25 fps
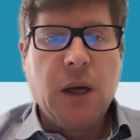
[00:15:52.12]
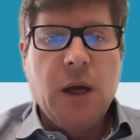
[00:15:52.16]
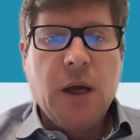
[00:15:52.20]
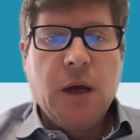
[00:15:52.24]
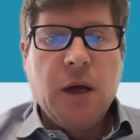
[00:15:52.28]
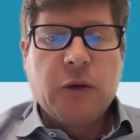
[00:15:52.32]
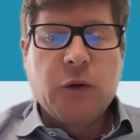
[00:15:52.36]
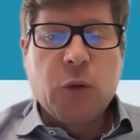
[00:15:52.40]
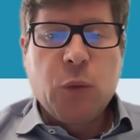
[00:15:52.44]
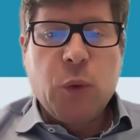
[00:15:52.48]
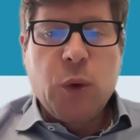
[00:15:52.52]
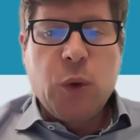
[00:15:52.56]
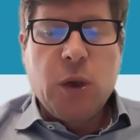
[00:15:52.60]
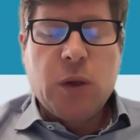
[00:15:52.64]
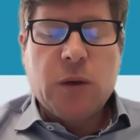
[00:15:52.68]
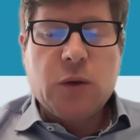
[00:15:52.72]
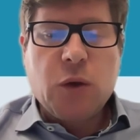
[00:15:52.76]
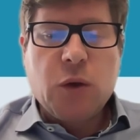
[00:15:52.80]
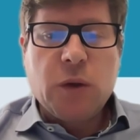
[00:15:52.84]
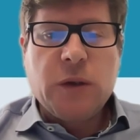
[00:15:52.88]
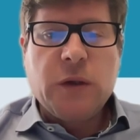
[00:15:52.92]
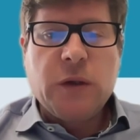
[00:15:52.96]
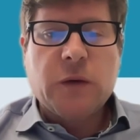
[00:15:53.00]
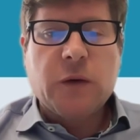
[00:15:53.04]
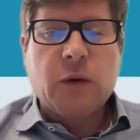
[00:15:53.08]
So we
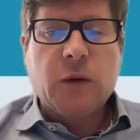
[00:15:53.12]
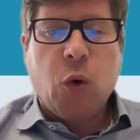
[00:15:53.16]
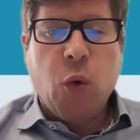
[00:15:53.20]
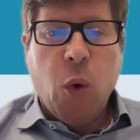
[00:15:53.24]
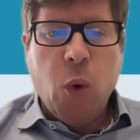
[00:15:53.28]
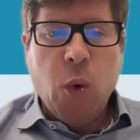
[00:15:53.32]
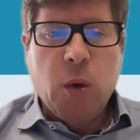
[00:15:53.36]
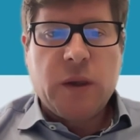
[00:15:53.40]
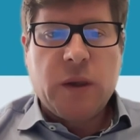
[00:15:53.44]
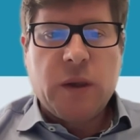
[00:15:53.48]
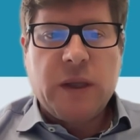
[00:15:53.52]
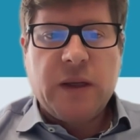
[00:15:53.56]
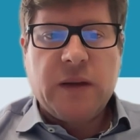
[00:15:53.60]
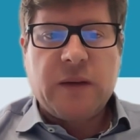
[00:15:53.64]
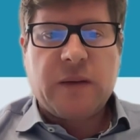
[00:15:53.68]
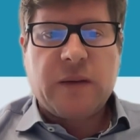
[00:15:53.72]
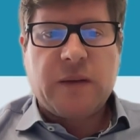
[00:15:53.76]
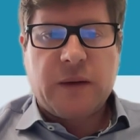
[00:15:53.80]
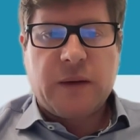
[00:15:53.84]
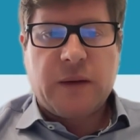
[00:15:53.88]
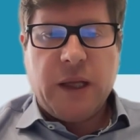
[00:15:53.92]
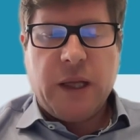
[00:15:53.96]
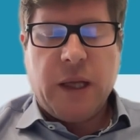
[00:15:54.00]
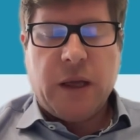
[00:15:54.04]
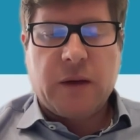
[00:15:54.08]
notice all these
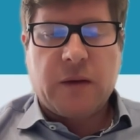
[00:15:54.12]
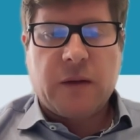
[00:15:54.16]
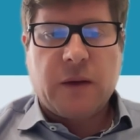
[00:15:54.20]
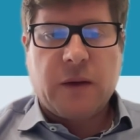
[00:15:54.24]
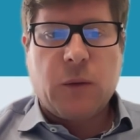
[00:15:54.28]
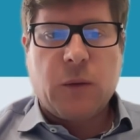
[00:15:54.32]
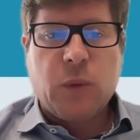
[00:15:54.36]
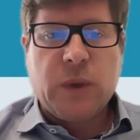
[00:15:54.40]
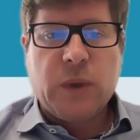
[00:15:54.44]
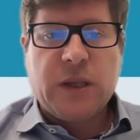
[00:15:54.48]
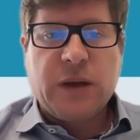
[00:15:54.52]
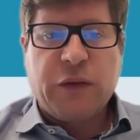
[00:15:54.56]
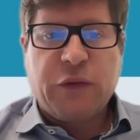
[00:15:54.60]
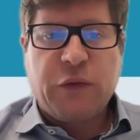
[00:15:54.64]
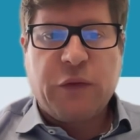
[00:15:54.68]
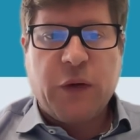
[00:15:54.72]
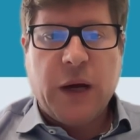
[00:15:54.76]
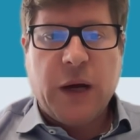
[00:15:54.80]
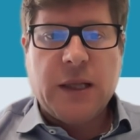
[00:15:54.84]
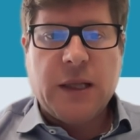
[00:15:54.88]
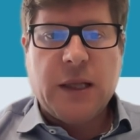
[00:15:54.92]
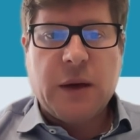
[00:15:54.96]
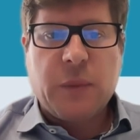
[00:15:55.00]
things and we define them